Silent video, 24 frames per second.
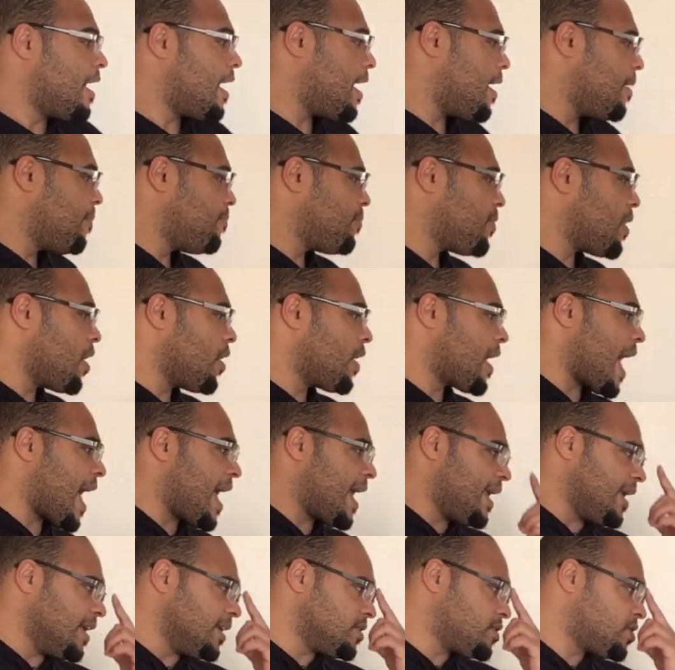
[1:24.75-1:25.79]
um,
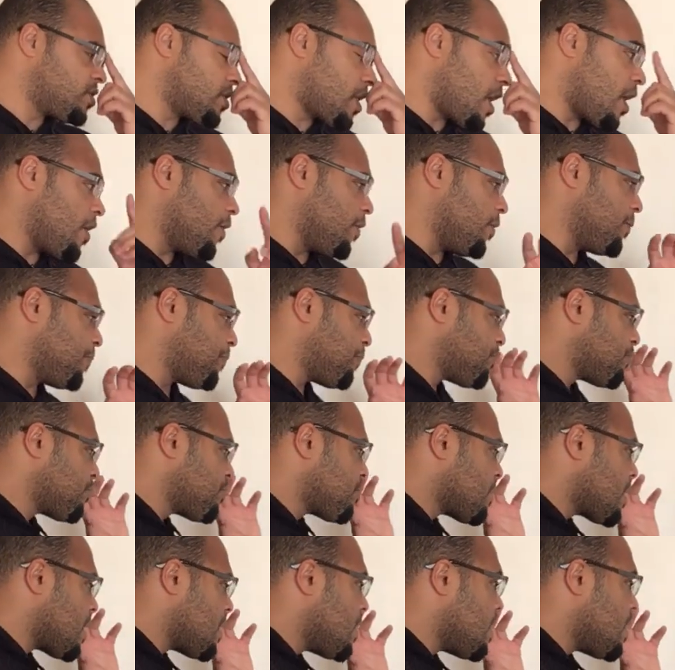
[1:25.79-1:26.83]
okay so
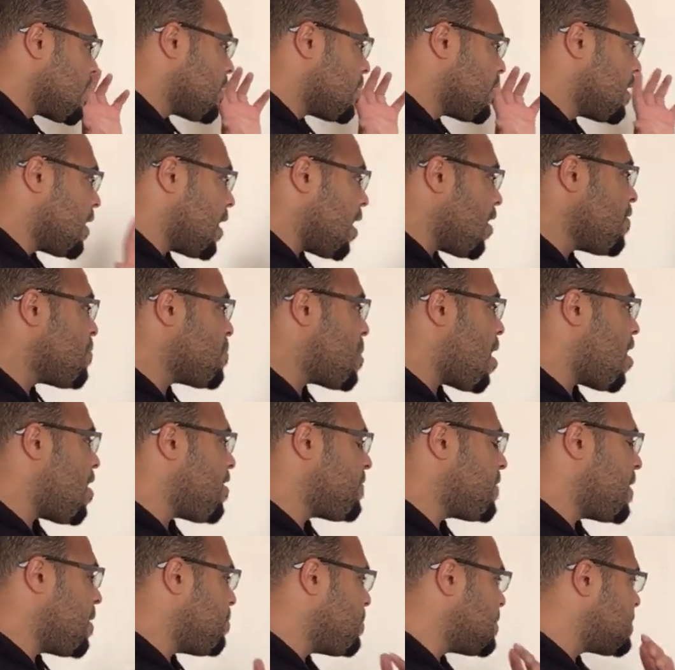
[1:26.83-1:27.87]
the life
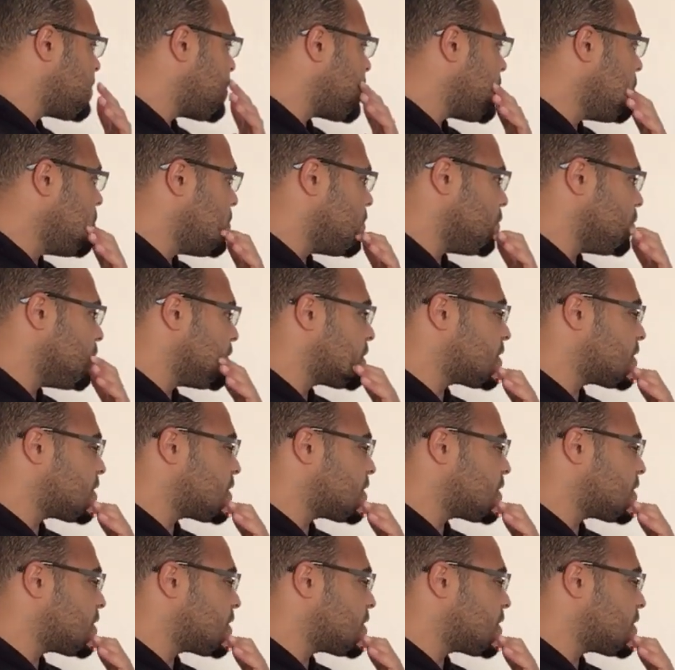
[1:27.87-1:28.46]
path number two.